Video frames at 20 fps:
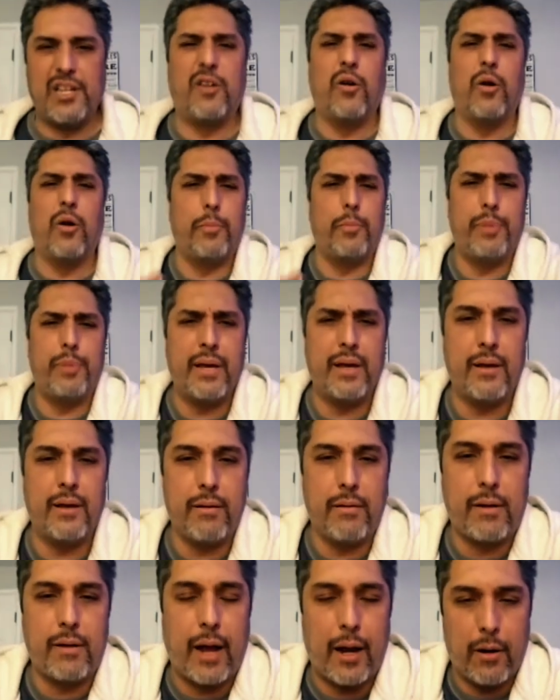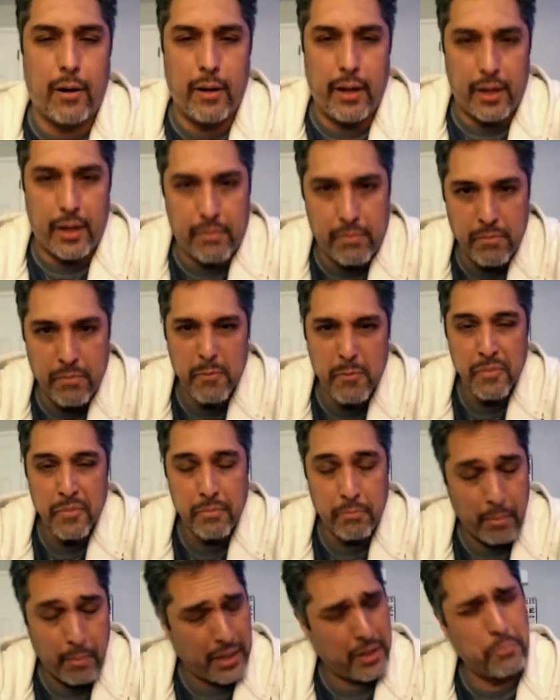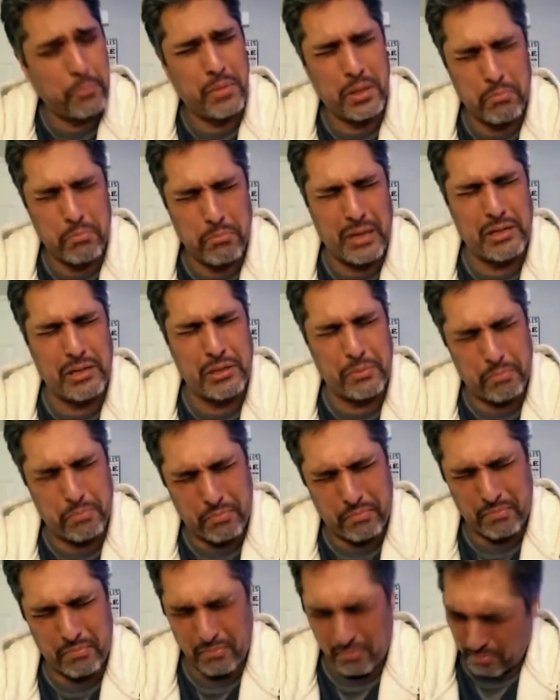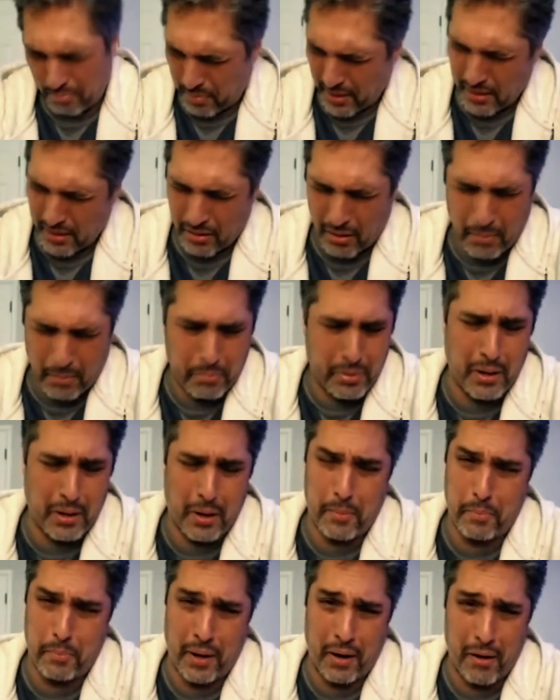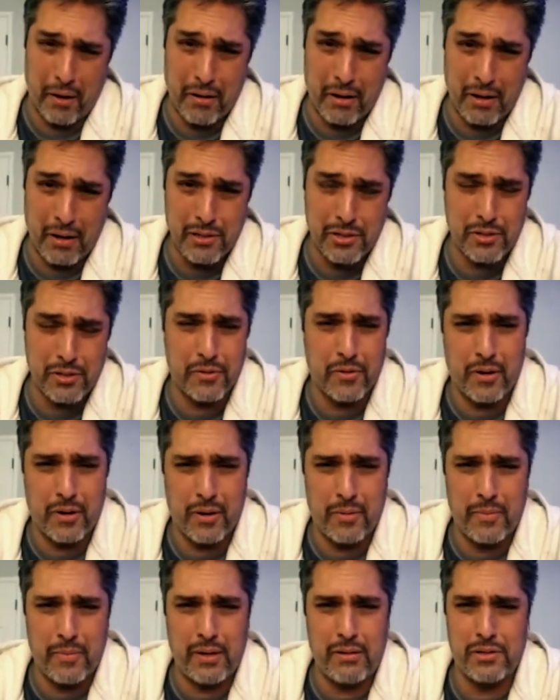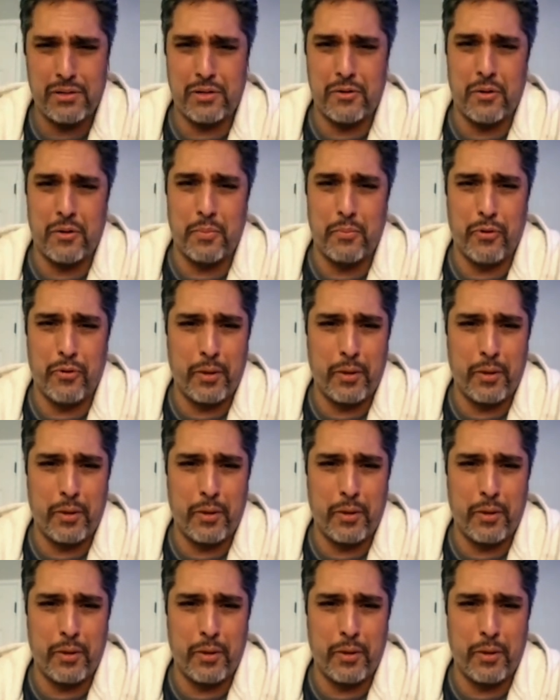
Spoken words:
gonna be kind of like making me miss being on Beyond Paradise? You know what I mean? Is it gonna bring